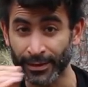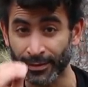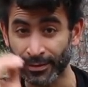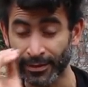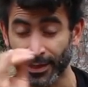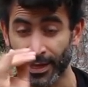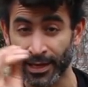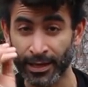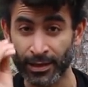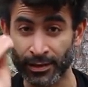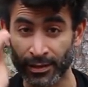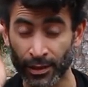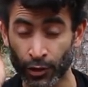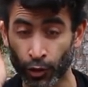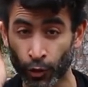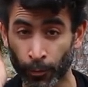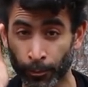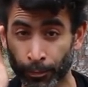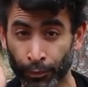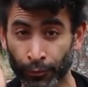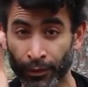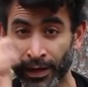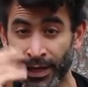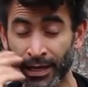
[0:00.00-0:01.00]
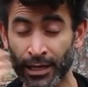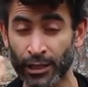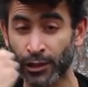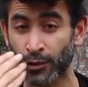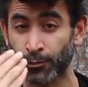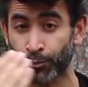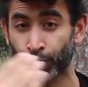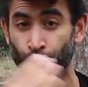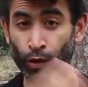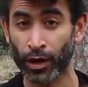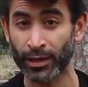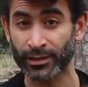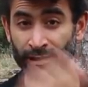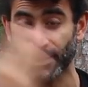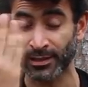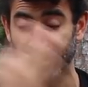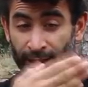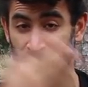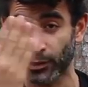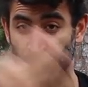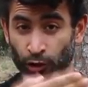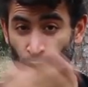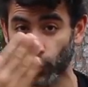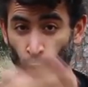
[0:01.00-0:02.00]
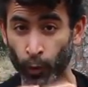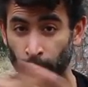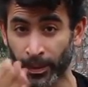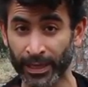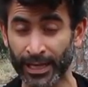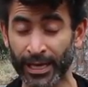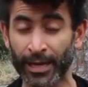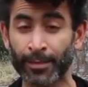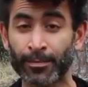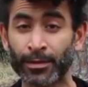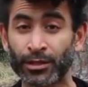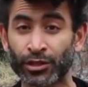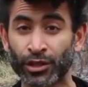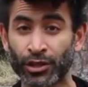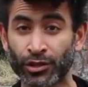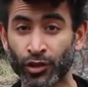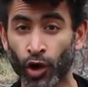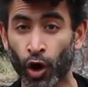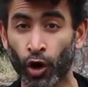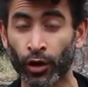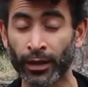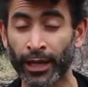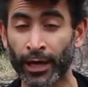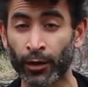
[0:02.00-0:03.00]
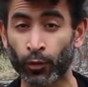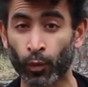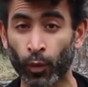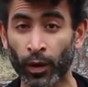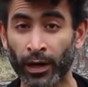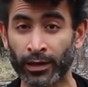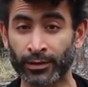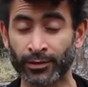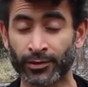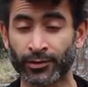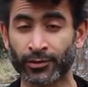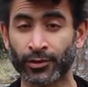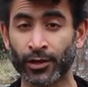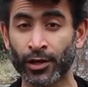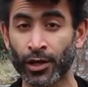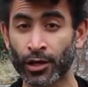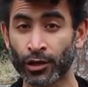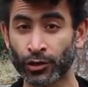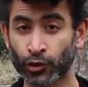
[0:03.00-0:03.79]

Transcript: things and your brain is processing so many images all at once,